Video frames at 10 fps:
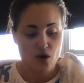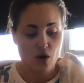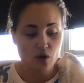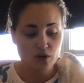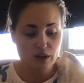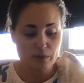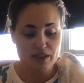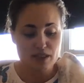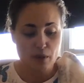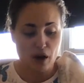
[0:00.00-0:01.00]
only with
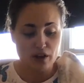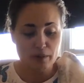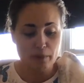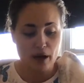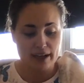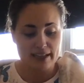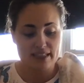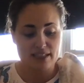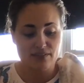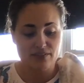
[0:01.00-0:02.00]
smaller pockets
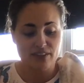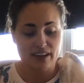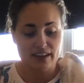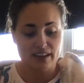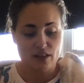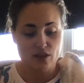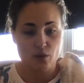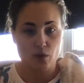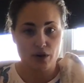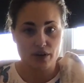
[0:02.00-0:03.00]
to fit the
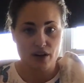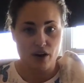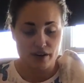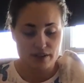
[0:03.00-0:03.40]
word cards.